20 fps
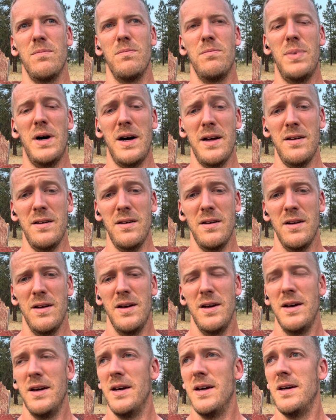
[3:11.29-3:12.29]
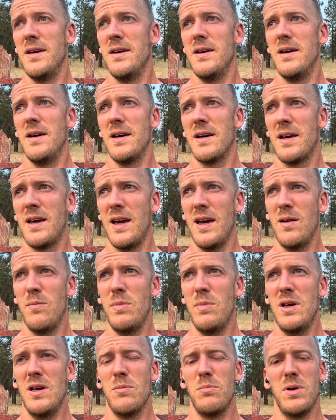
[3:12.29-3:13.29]
But it can
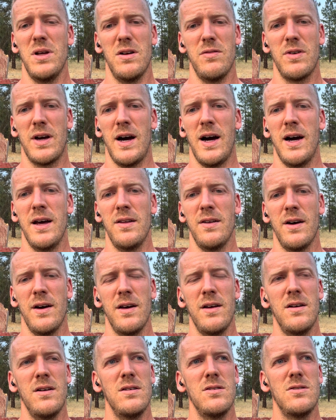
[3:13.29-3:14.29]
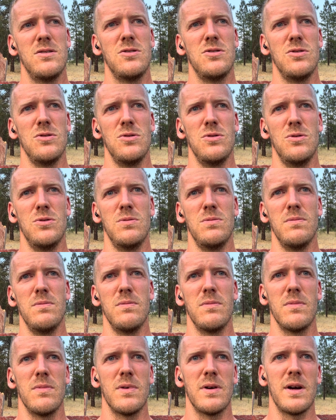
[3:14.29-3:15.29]
be a bit of a guideline to
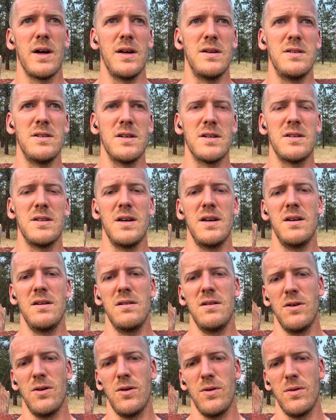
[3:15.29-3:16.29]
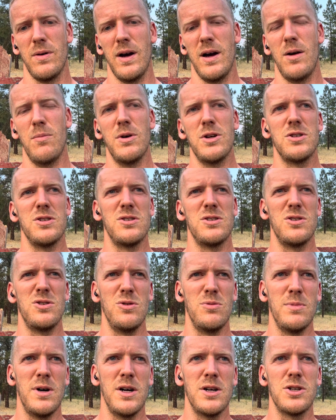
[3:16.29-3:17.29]
kind of dictate, you know, how much is
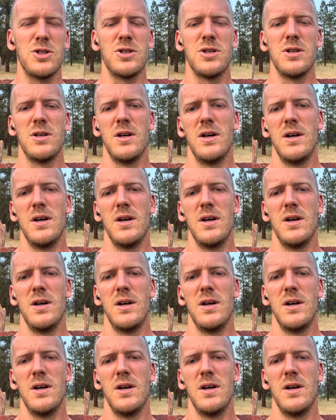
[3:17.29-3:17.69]
too much.